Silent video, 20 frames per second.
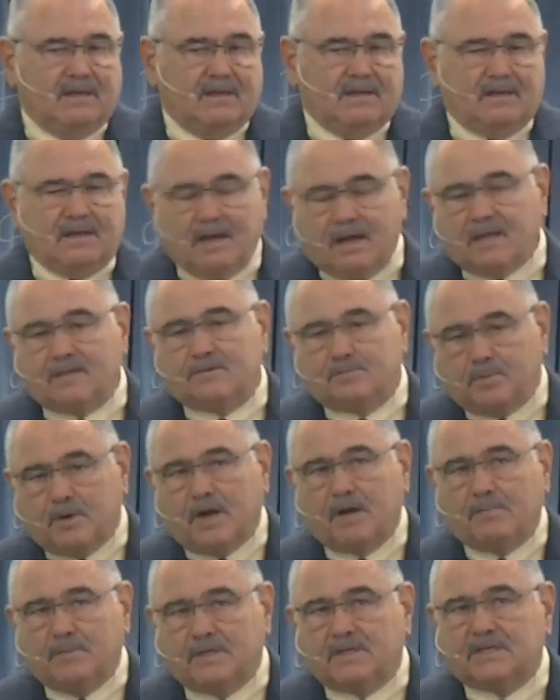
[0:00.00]
God's
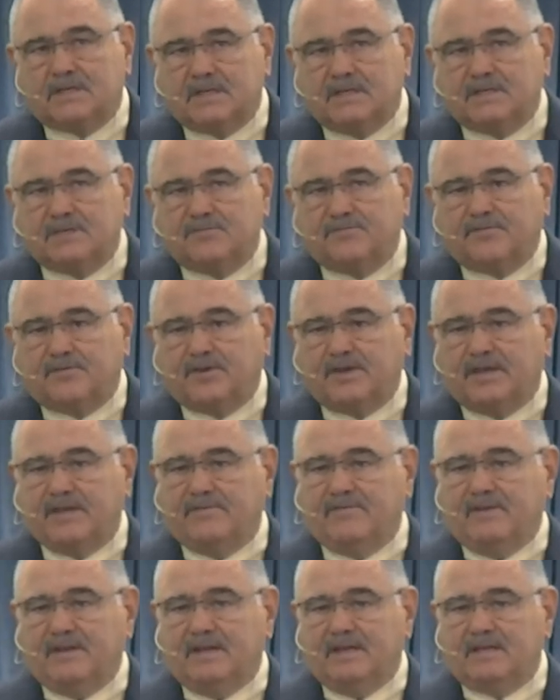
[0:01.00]
promised is
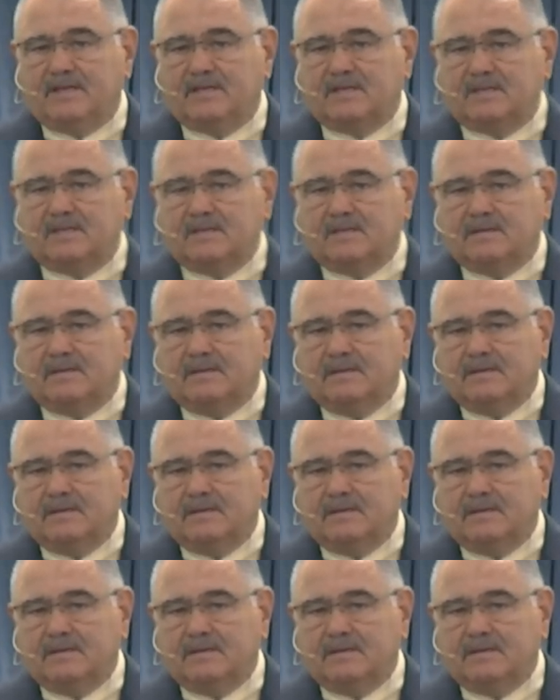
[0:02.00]
forgiveness,